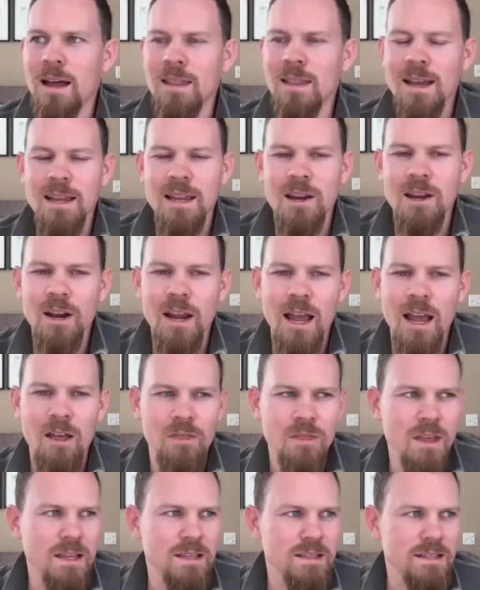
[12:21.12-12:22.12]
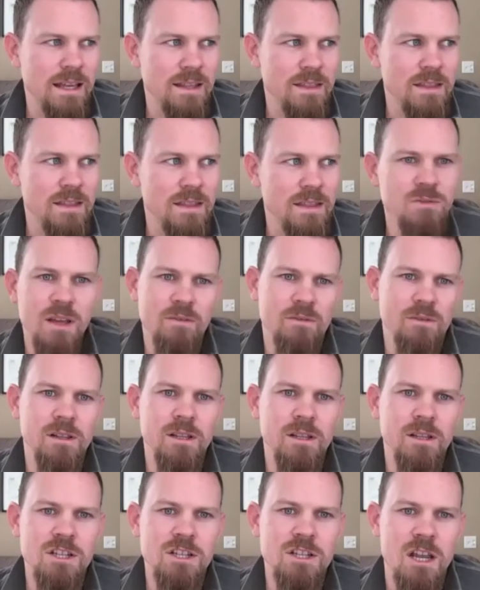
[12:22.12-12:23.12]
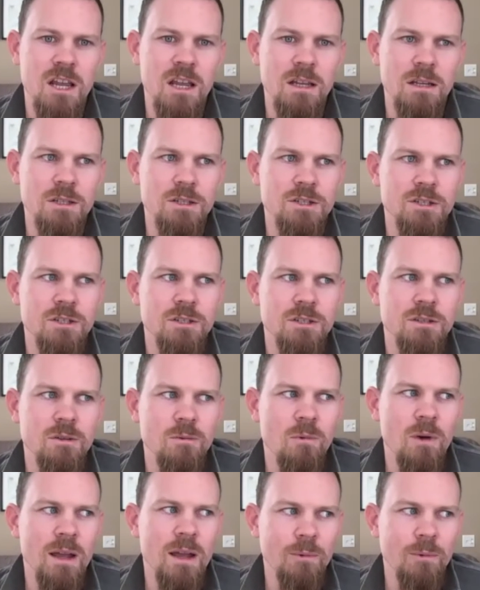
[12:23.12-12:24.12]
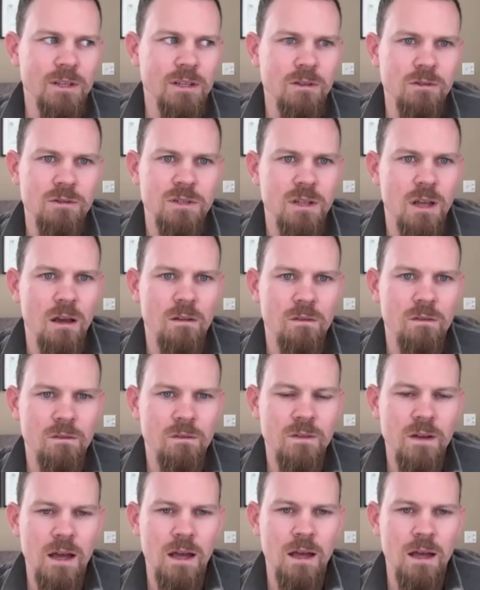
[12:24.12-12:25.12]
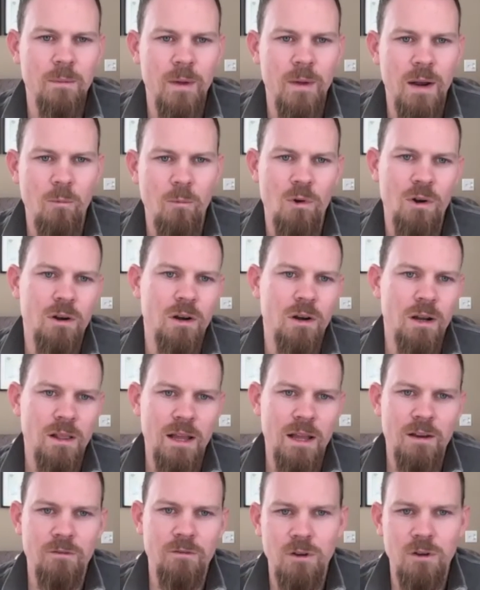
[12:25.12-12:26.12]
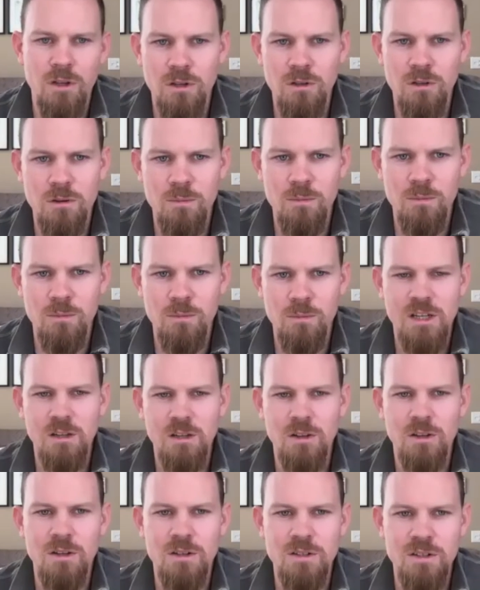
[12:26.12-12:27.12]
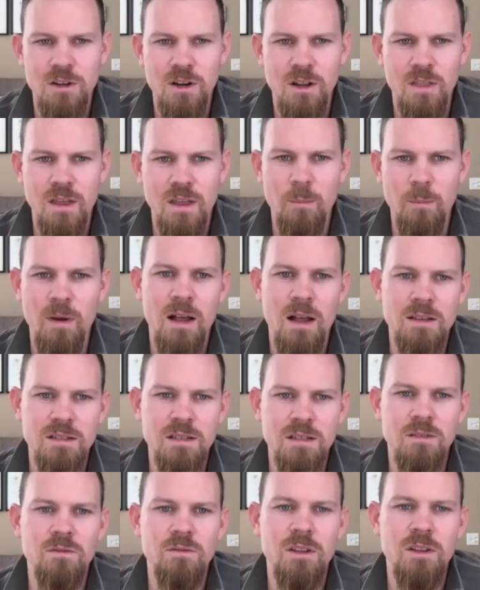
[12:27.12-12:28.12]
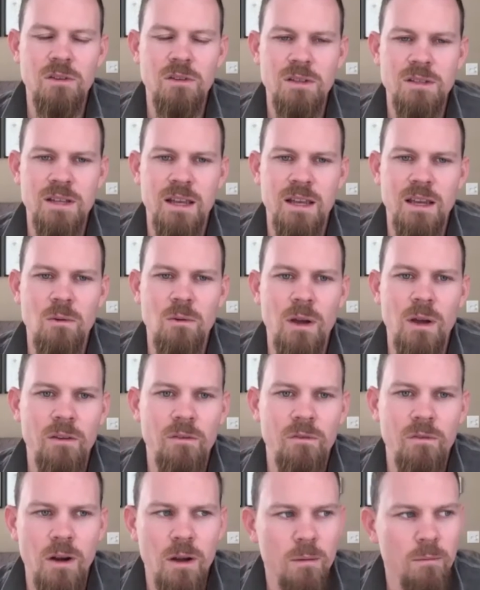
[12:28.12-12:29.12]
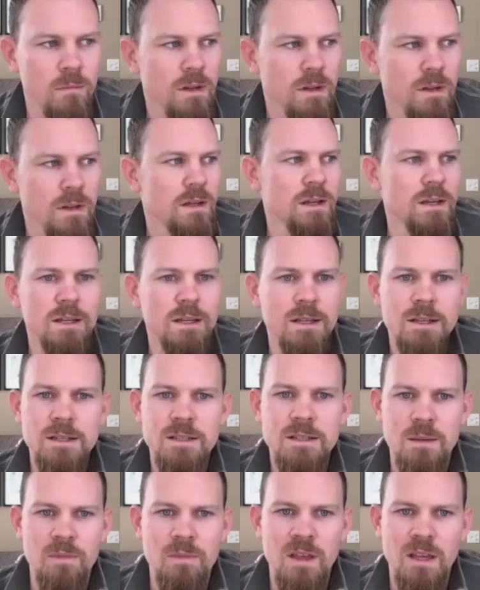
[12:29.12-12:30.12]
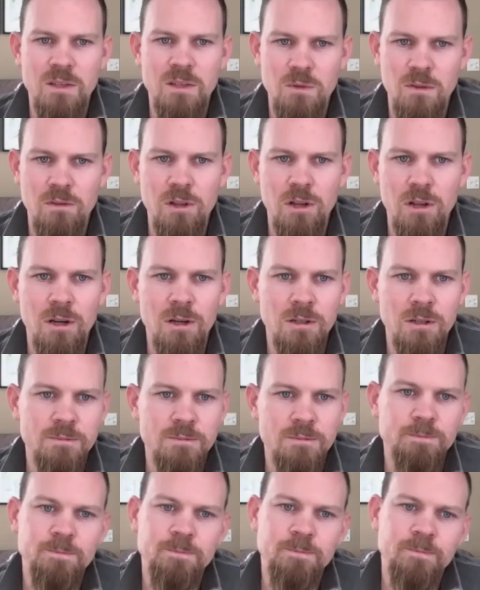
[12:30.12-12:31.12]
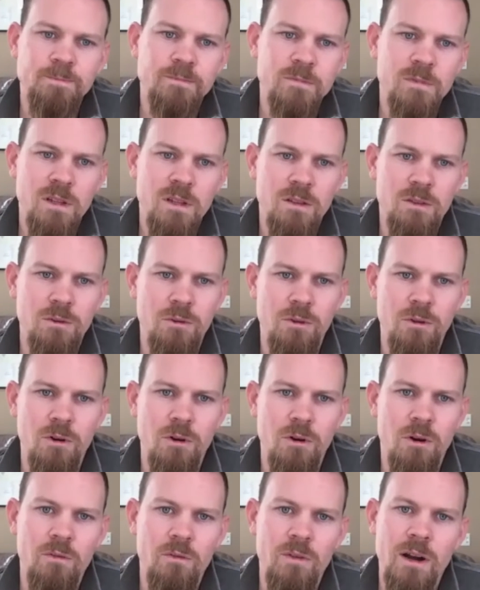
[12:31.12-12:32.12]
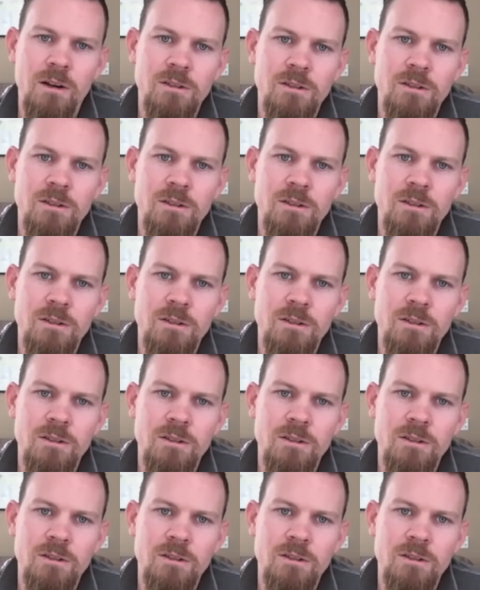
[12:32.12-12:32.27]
like hearing how things like this will definitely change the way we do stuff. And I'm wondering, like for you in particular, is there anything positive that you can take away from some things we've learned through the coronavirus?